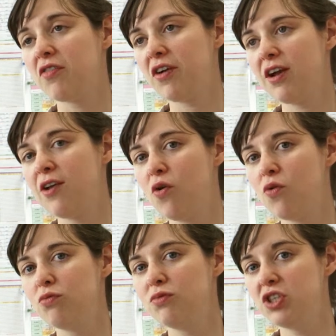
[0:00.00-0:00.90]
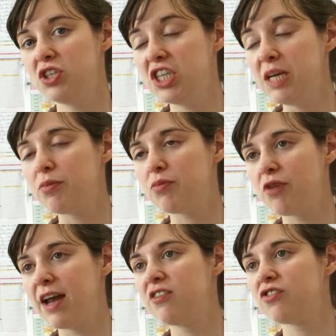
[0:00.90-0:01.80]
very low, cheap
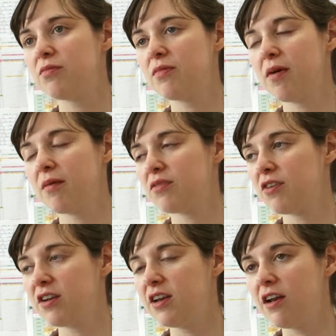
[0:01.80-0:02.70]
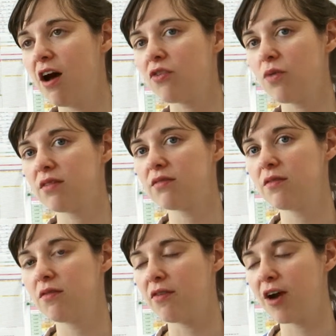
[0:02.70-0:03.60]
rate, certainly not what
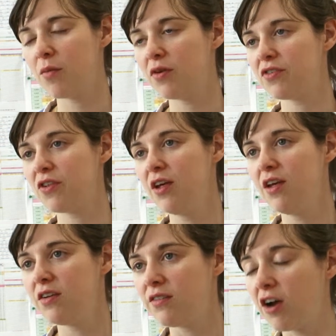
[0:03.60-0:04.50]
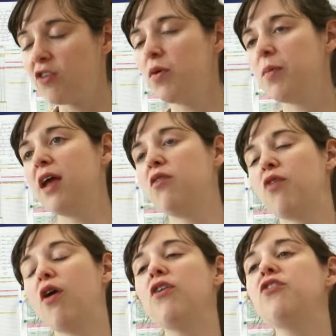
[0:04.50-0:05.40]
the farmers deserve to be paid
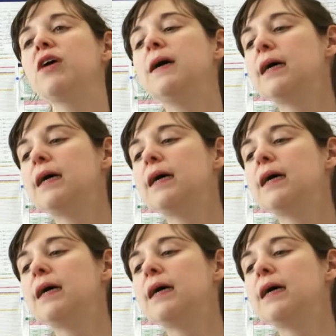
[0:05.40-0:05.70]
for it,